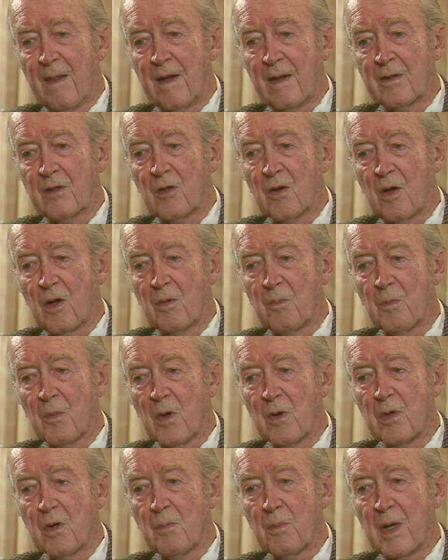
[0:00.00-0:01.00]
it's called
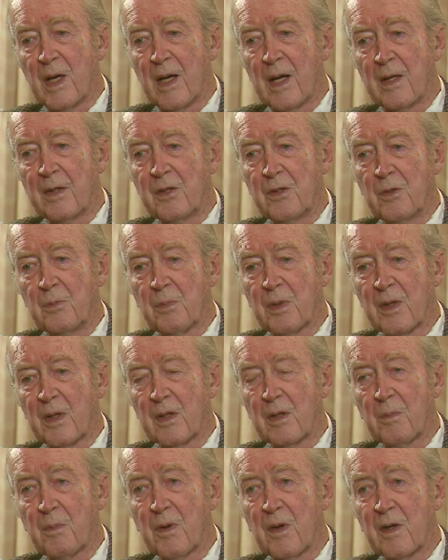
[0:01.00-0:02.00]
Murder Man. You play
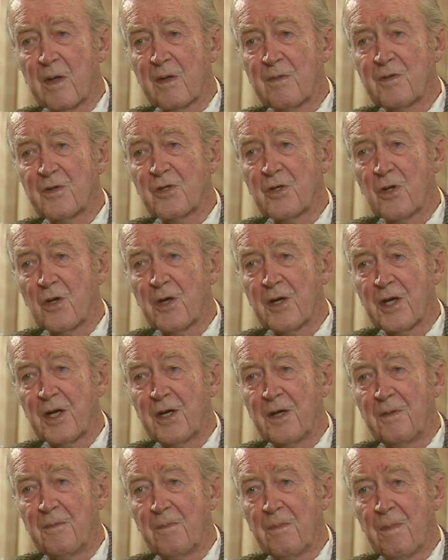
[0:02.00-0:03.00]
the part of
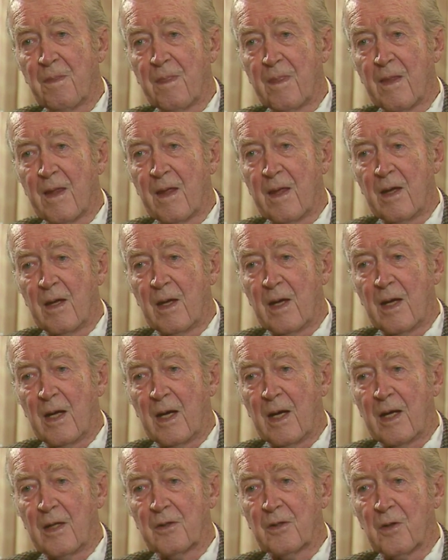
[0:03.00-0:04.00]
Shorty
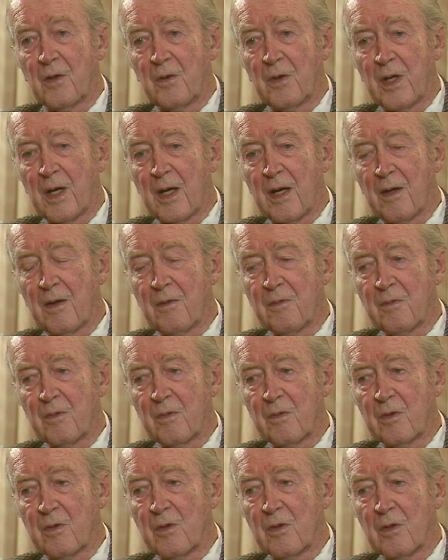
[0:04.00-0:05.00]
and go down
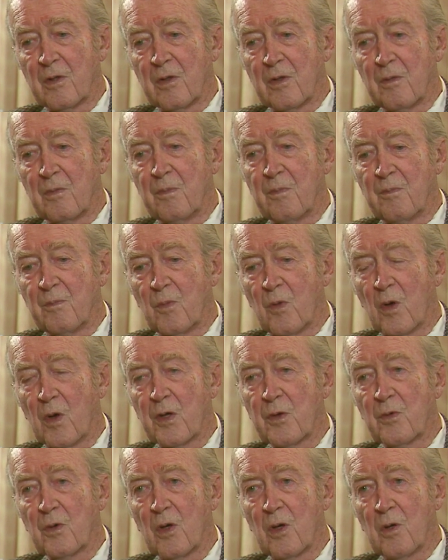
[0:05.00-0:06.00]
to the
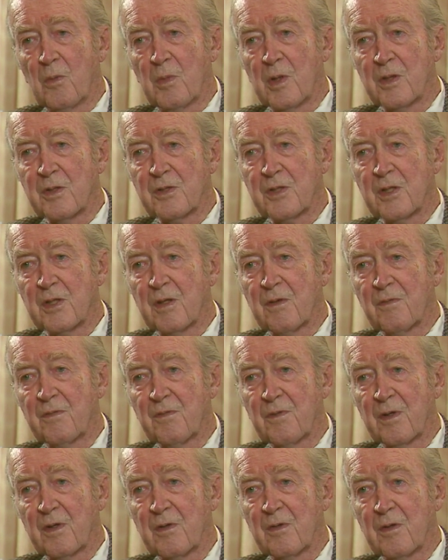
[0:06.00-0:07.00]
wardrobe and see if
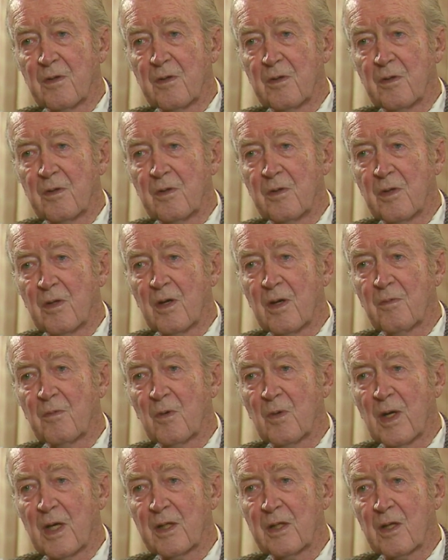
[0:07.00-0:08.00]
you have the
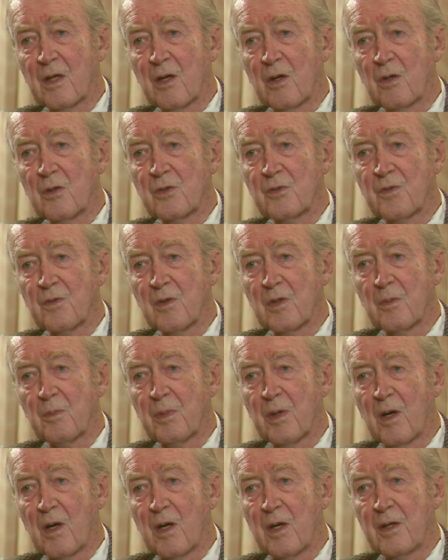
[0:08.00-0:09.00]
right clothes for the
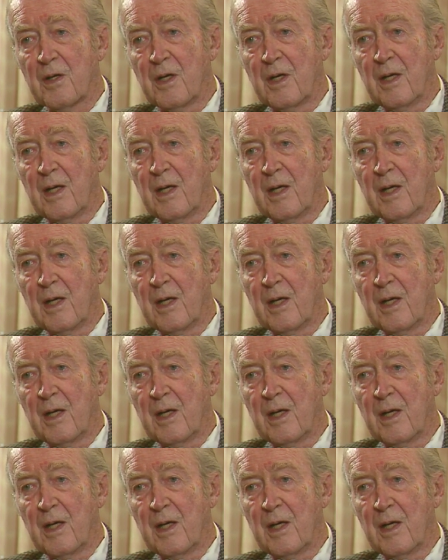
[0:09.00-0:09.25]
part.